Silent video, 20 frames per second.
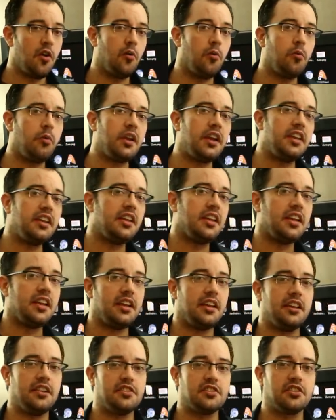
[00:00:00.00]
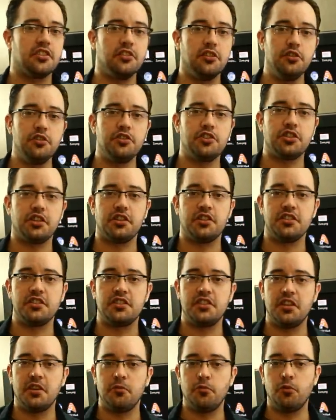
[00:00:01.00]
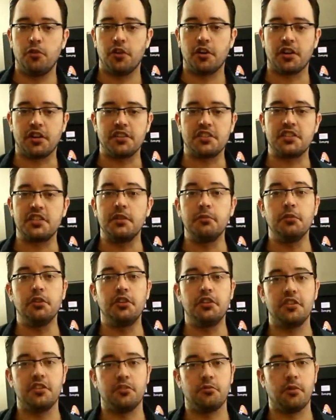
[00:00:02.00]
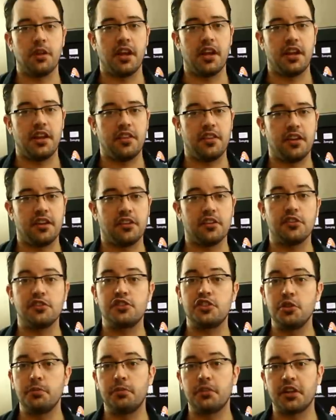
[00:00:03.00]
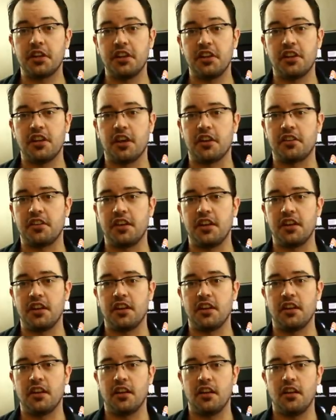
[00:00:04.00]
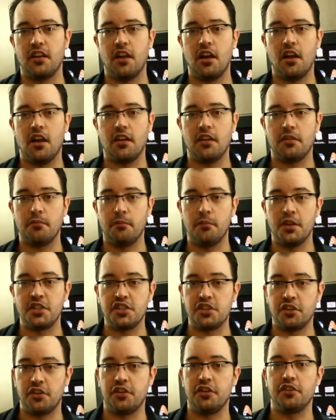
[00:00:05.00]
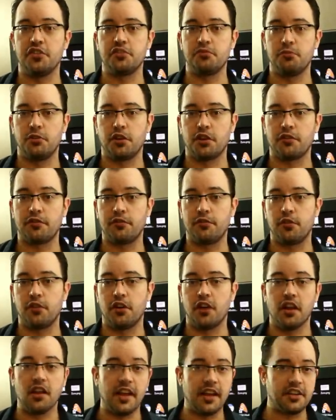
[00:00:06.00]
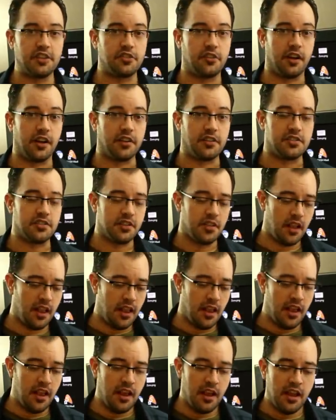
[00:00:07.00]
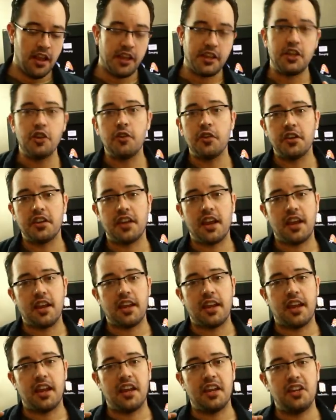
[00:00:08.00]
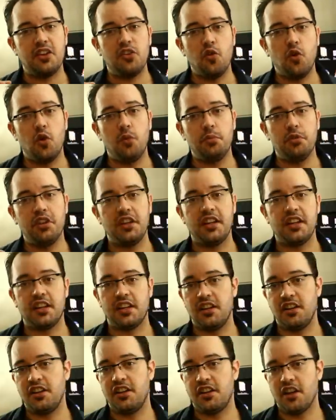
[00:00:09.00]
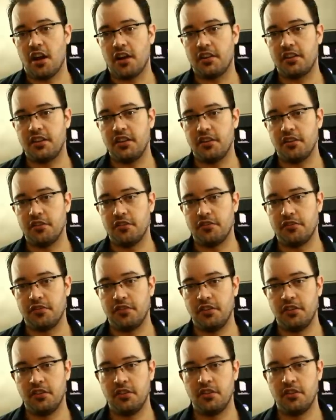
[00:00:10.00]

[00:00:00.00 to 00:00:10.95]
we need solutions that work similar to the way that superconducting materials work for electrons. You can take a normally conductive